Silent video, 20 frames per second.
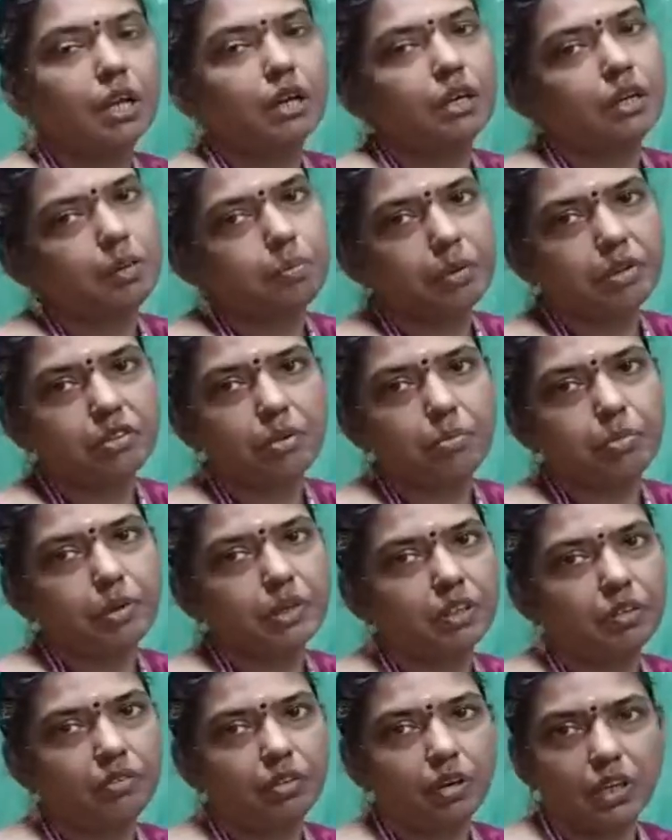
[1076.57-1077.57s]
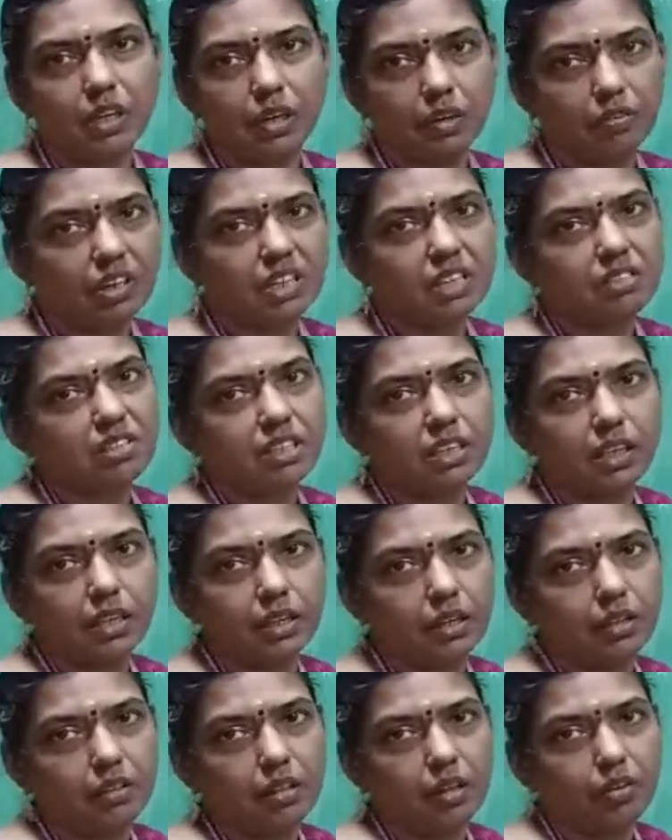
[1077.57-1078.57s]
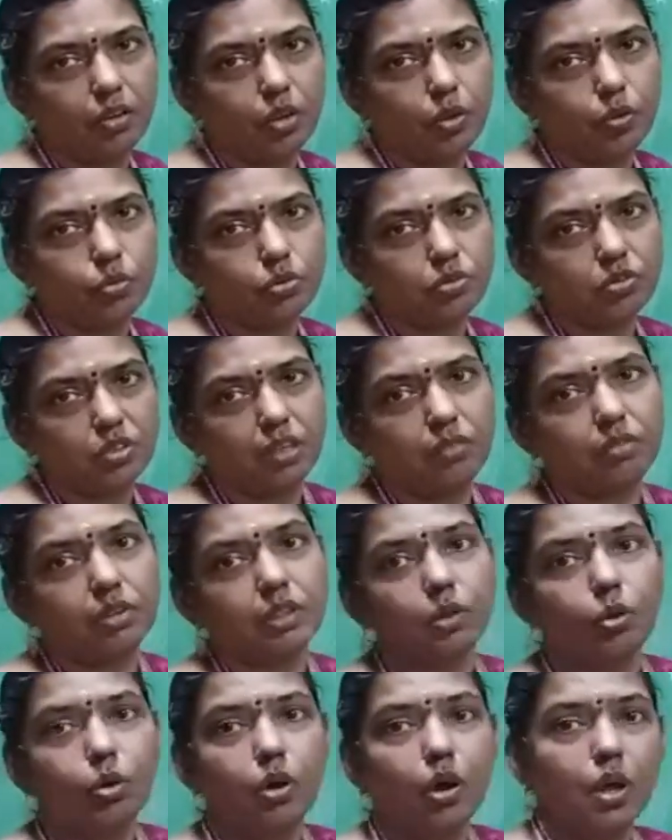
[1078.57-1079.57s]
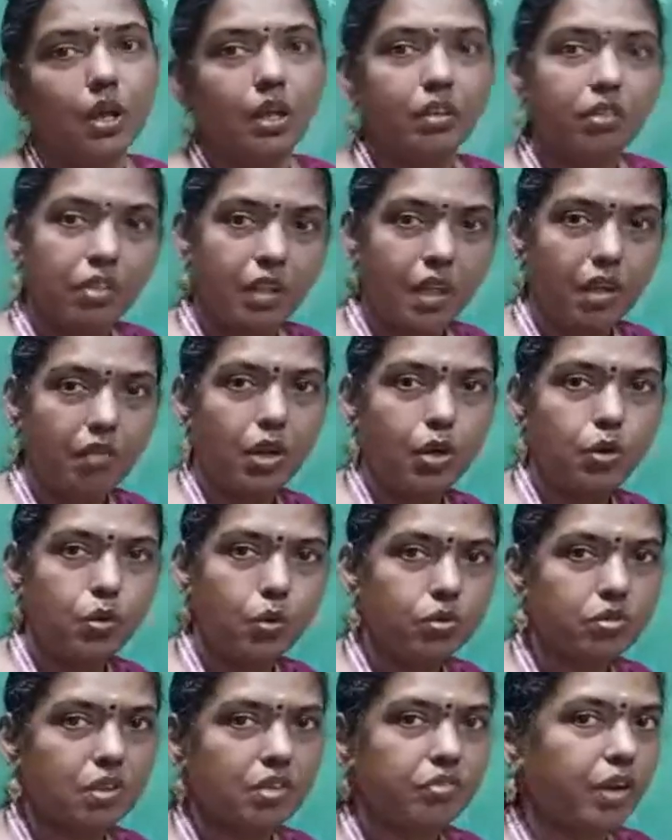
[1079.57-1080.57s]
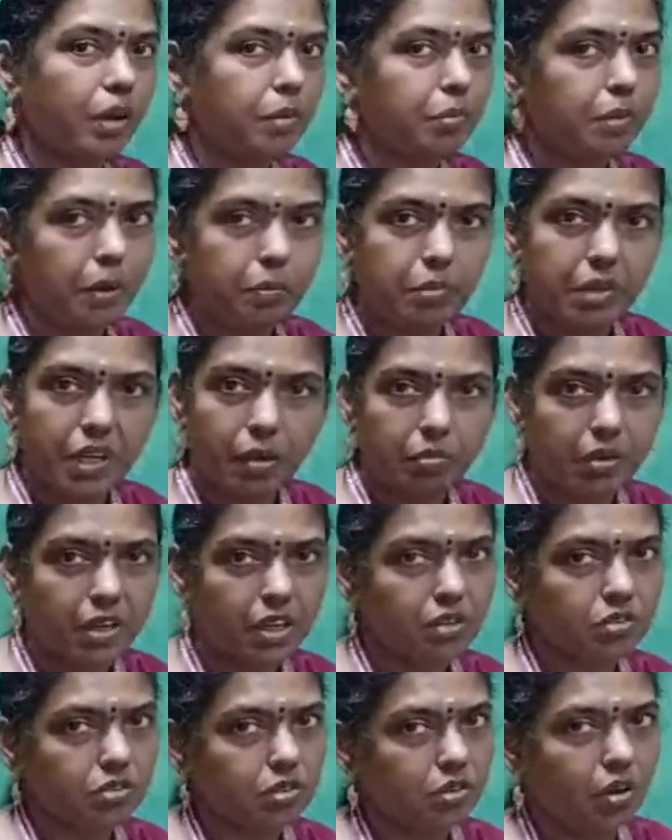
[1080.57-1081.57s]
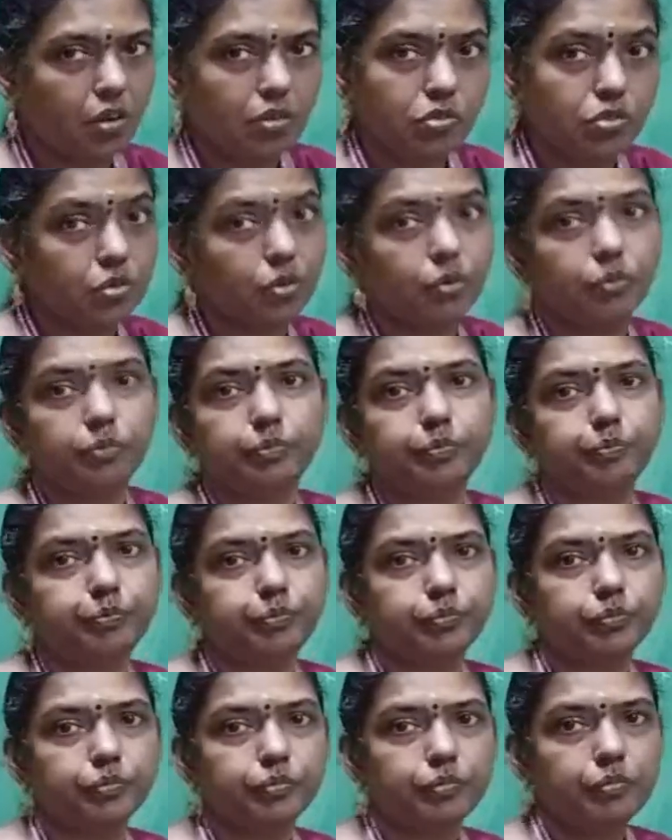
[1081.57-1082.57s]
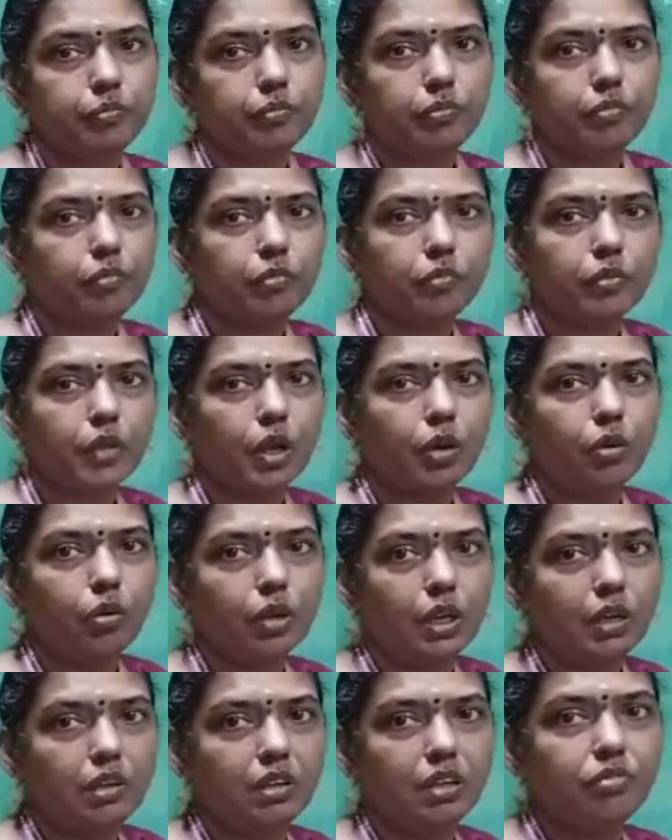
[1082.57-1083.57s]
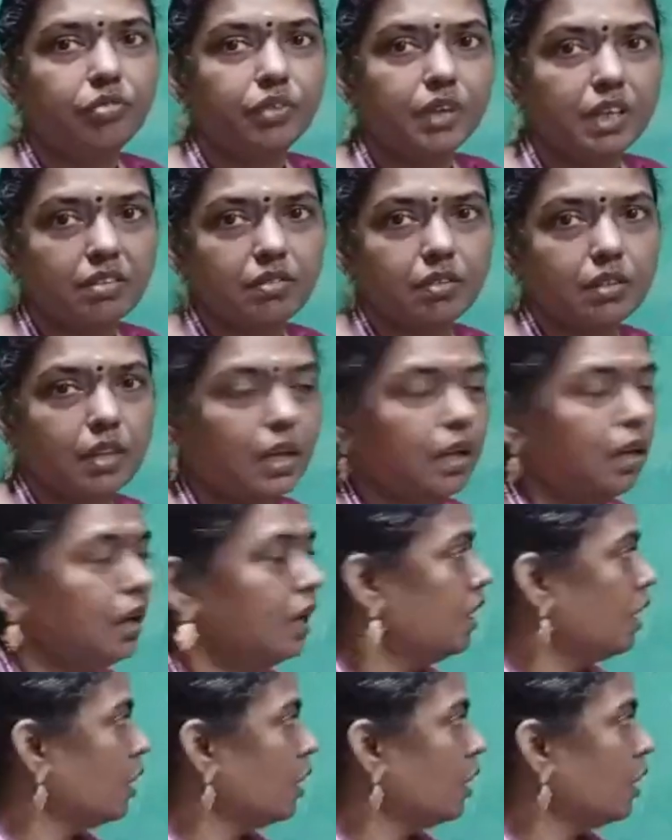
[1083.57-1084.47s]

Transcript: Depends upon the what is the technique they will use. Even though they will use the fiber optic communication also. Okay, if it is the